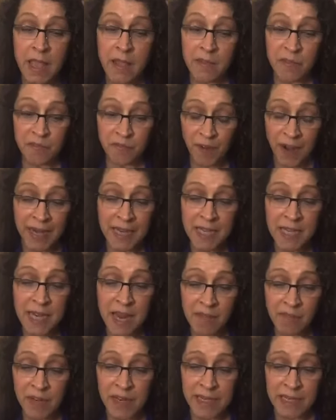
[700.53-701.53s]
Frank and
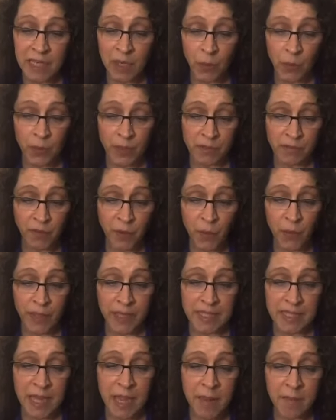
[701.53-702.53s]
Evelyn
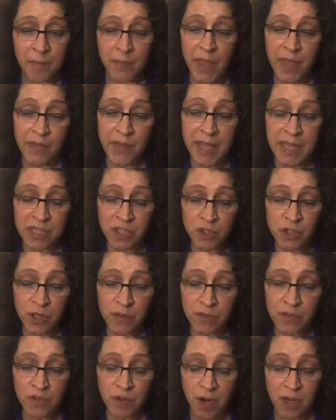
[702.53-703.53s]
Floyd have a history
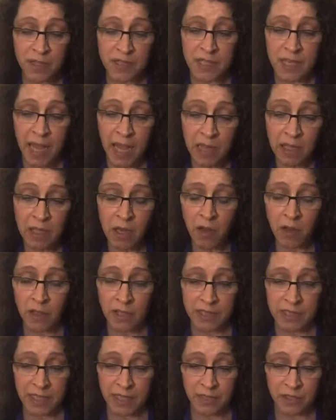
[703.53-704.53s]
of drugs and alcohol
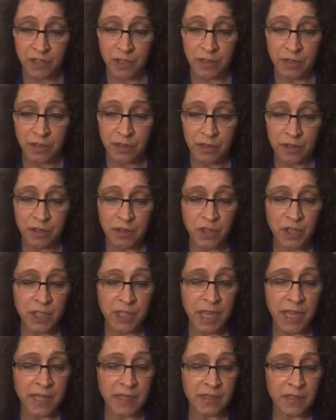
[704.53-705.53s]
addiction. She
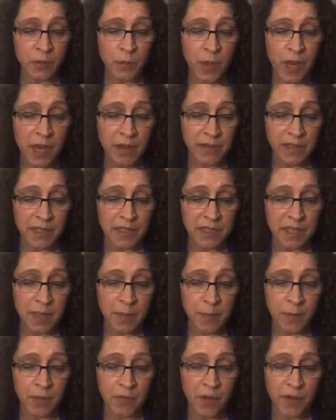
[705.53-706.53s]
takes a wary
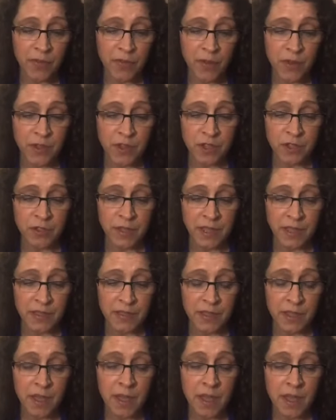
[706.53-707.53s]
sip of her first drinks.
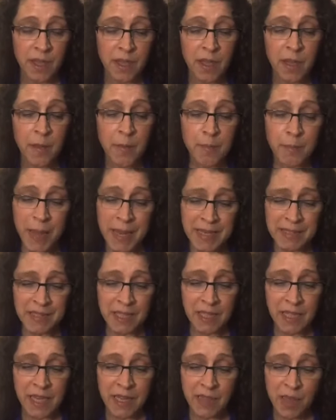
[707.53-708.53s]

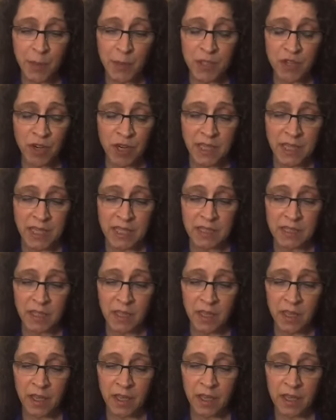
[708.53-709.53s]
Basically, they were druggies.
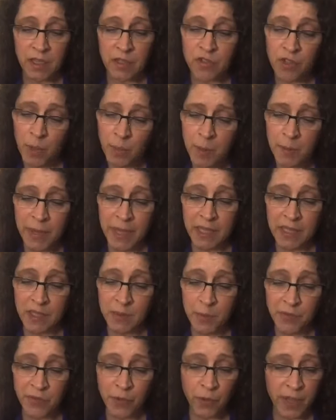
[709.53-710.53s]
Troublemakers
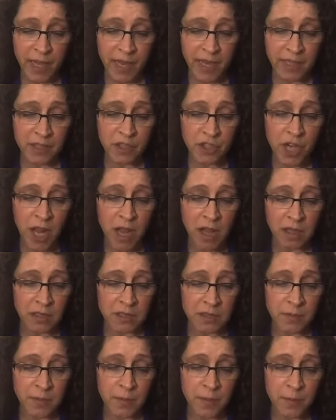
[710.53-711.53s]
before they had a
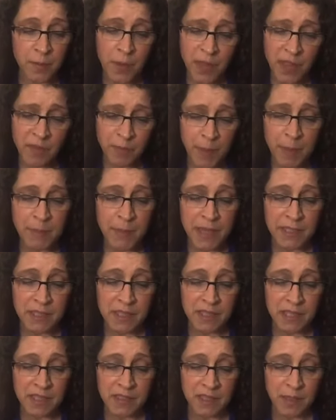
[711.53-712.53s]
child, but they've been better
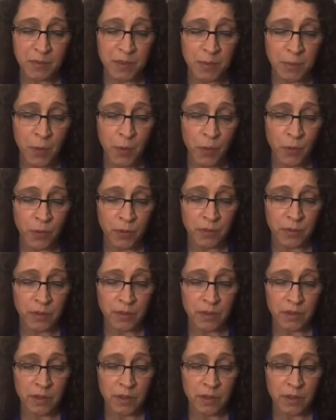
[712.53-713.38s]
since he was born.